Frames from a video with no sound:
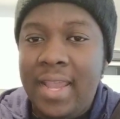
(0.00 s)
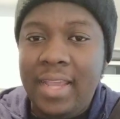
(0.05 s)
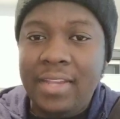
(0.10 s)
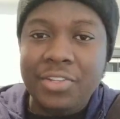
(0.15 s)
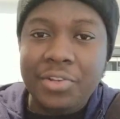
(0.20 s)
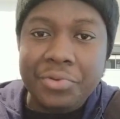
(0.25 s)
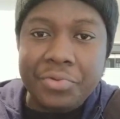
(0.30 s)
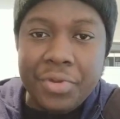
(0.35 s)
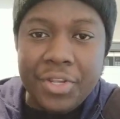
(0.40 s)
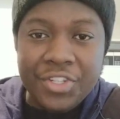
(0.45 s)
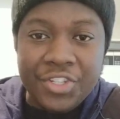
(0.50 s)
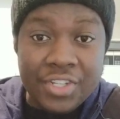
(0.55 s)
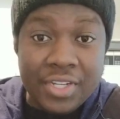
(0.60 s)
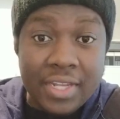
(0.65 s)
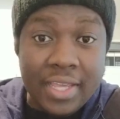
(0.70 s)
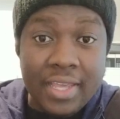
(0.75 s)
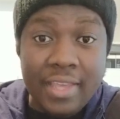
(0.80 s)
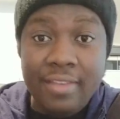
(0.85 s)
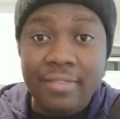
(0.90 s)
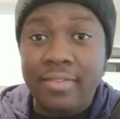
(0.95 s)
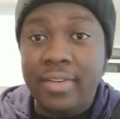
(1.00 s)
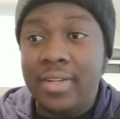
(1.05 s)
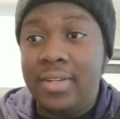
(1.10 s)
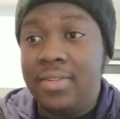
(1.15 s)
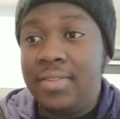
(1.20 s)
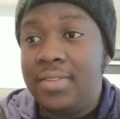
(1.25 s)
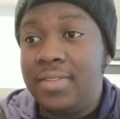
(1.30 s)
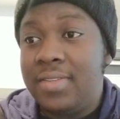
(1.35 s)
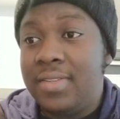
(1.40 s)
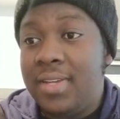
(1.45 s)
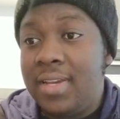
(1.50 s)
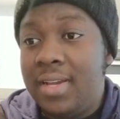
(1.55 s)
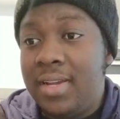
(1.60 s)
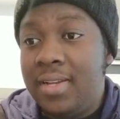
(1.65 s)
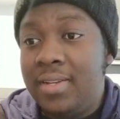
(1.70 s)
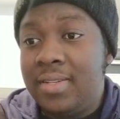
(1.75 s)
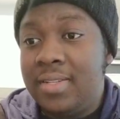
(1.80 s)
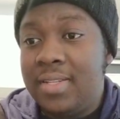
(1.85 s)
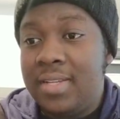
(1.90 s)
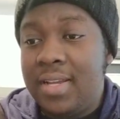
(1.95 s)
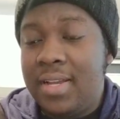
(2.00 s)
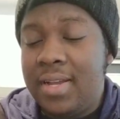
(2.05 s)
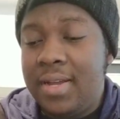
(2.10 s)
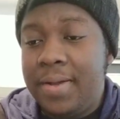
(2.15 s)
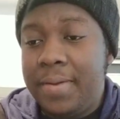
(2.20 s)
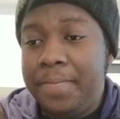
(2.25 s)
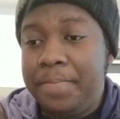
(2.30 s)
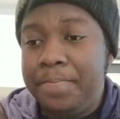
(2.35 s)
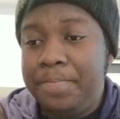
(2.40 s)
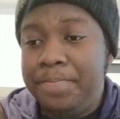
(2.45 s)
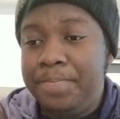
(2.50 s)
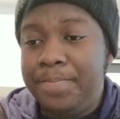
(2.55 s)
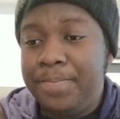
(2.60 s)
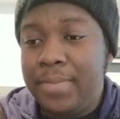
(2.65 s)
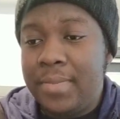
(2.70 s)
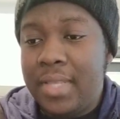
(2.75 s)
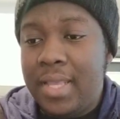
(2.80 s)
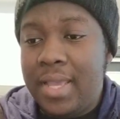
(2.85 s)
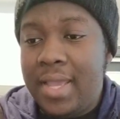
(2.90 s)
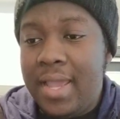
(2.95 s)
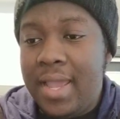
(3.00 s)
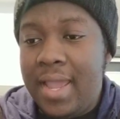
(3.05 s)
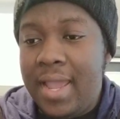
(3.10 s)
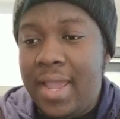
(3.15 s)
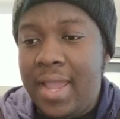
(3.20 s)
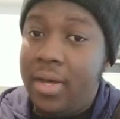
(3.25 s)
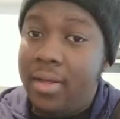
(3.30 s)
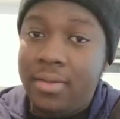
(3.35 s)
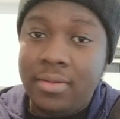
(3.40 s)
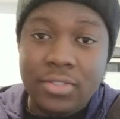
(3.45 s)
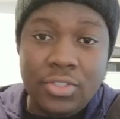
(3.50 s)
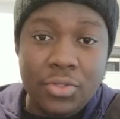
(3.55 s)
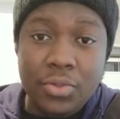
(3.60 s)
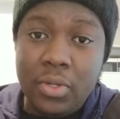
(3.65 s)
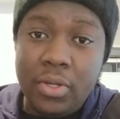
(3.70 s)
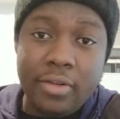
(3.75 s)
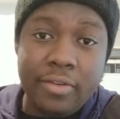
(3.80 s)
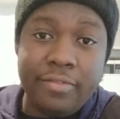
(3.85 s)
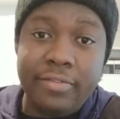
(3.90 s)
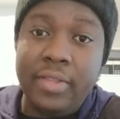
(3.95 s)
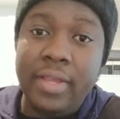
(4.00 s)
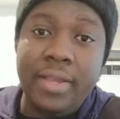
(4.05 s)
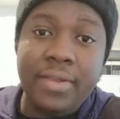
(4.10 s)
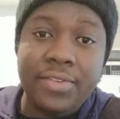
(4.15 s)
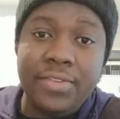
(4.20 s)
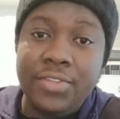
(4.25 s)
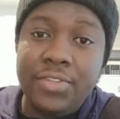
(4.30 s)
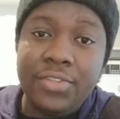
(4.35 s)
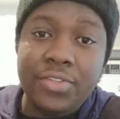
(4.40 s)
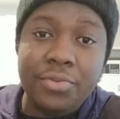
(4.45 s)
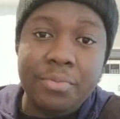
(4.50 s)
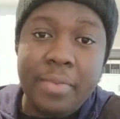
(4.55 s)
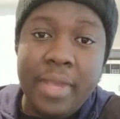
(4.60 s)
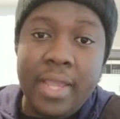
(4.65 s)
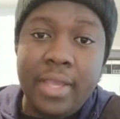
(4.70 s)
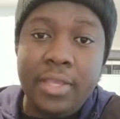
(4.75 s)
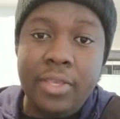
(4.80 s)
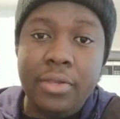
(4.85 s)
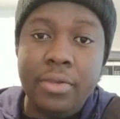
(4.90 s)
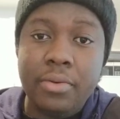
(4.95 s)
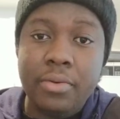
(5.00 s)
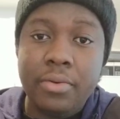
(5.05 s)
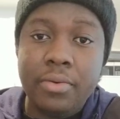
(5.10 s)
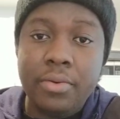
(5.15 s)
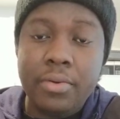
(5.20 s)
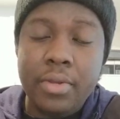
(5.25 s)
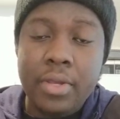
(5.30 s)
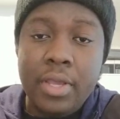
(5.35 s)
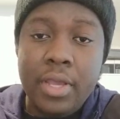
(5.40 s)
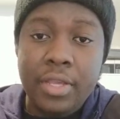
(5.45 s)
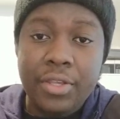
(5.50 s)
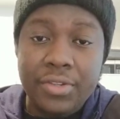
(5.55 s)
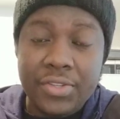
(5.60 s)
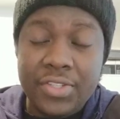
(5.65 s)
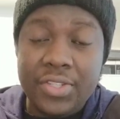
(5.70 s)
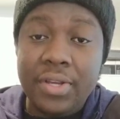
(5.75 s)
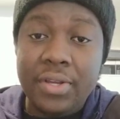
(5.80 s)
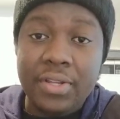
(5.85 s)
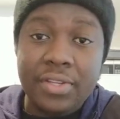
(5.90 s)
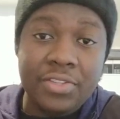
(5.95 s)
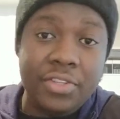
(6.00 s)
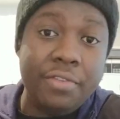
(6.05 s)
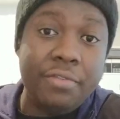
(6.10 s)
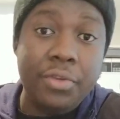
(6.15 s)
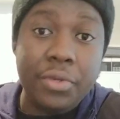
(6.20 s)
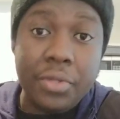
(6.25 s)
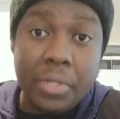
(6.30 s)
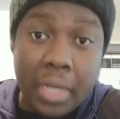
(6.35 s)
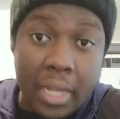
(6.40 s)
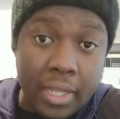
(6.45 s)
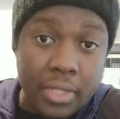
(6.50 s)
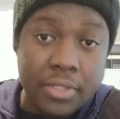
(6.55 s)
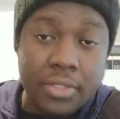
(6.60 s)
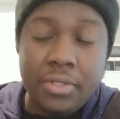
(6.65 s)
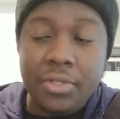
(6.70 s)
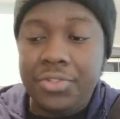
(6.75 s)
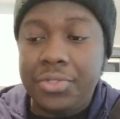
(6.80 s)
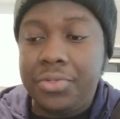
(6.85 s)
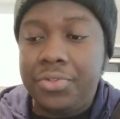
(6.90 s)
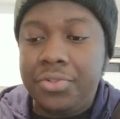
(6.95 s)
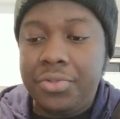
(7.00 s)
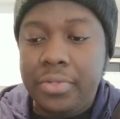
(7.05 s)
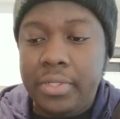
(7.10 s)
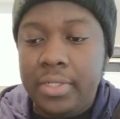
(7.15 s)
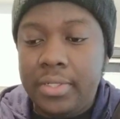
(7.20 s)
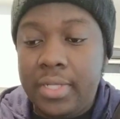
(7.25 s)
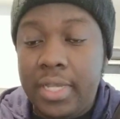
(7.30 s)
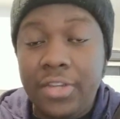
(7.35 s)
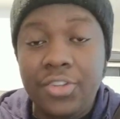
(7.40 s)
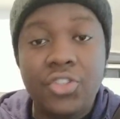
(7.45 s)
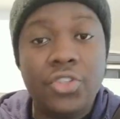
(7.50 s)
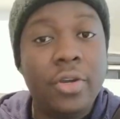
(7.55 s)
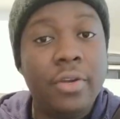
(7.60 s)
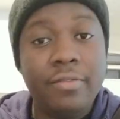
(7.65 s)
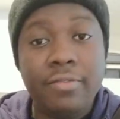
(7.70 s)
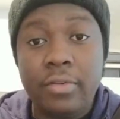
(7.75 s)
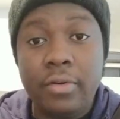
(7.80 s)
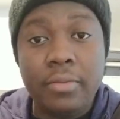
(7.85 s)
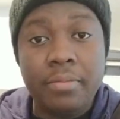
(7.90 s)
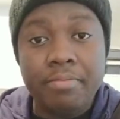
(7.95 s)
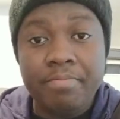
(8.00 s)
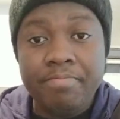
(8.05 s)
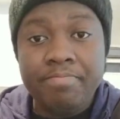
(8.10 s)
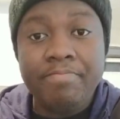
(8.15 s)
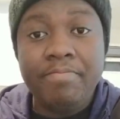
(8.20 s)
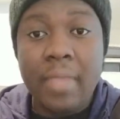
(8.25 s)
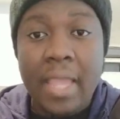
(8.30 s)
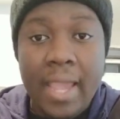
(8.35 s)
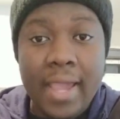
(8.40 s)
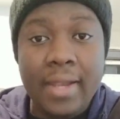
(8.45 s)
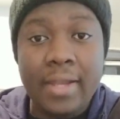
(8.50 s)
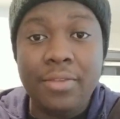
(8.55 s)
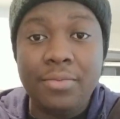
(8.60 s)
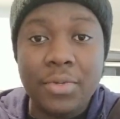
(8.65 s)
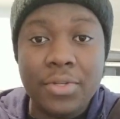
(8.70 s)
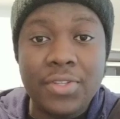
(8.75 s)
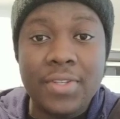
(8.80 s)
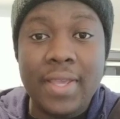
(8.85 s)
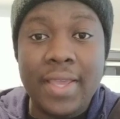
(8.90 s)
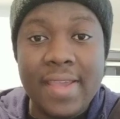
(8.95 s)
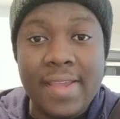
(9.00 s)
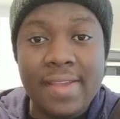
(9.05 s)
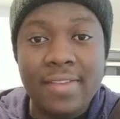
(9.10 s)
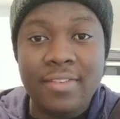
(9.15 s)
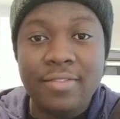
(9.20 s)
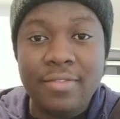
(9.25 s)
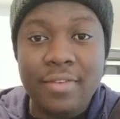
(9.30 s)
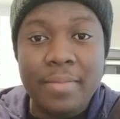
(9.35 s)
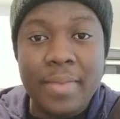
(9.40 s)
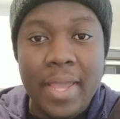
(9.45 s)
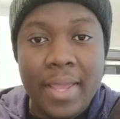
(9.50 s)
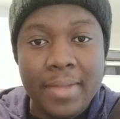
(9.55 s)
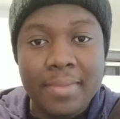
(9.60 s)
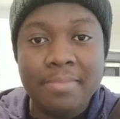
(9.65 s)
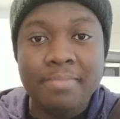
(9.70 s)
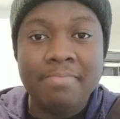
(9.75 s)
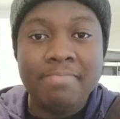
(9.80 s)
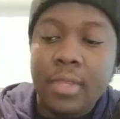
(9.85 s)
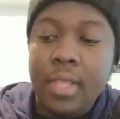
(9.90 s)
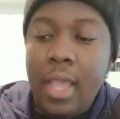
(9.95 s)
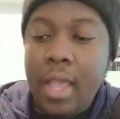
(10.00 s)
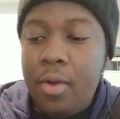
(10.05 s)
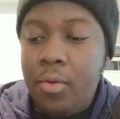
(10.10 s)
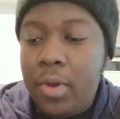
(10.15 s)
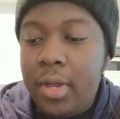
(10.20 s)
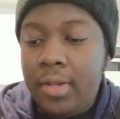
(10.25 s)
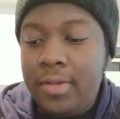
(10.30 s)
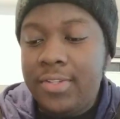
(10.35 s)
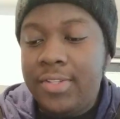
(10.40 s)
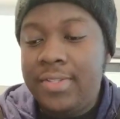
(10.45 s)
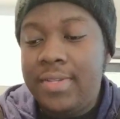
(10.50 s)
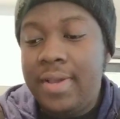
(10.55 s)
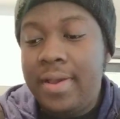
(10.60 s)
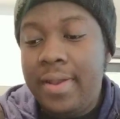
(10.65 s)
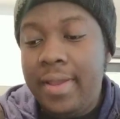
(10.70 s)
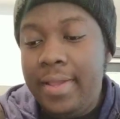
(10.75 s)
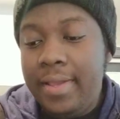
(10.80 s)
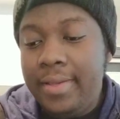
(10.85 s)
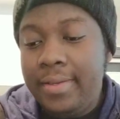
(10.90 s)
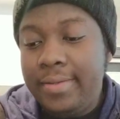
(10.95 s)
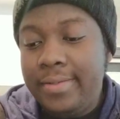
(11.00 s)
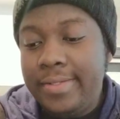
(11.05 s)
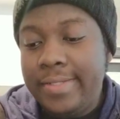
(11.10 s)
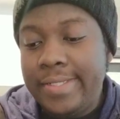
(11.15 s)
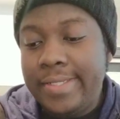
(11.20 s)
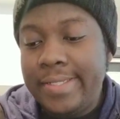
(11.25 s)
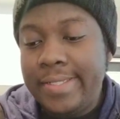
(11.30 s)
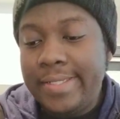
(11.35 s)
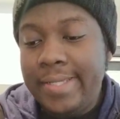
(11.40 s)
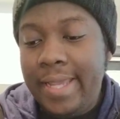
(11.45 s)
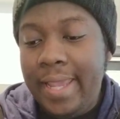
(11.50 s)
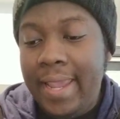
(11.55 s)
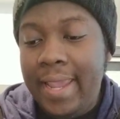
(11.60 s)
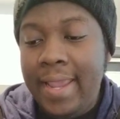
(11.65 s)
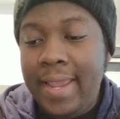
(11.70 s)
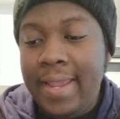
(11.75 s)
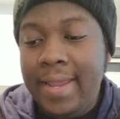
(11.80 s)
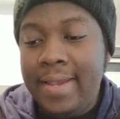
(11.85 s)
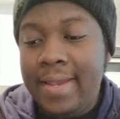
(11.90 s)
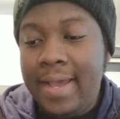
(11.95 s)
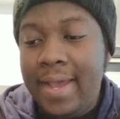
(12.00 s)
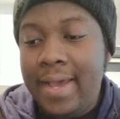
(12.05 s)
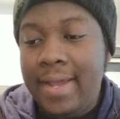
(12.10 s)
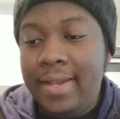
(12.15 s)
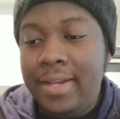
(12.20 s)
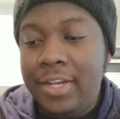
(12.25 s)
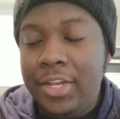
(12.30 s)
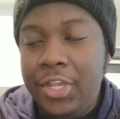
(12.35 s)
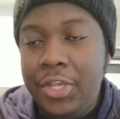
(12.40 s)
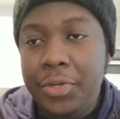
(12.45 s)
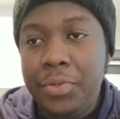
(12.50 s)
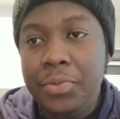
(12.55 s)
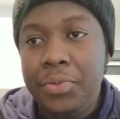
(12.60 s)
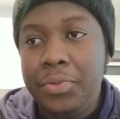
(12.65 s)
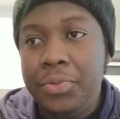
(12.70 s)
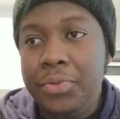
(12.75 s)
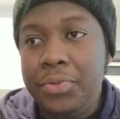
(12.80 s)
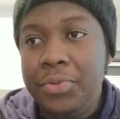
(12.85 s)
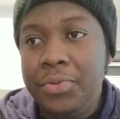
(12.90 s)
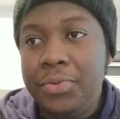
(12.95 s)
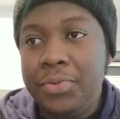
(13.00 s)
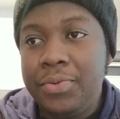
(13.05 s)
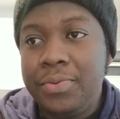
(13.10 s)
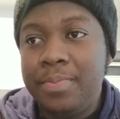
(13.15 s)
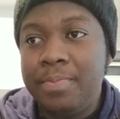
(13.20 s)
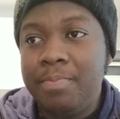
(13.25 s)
integration events, and do a lot of things to make your studies, if you're an international student, enjoyable, and it was the case for me. While studying in a new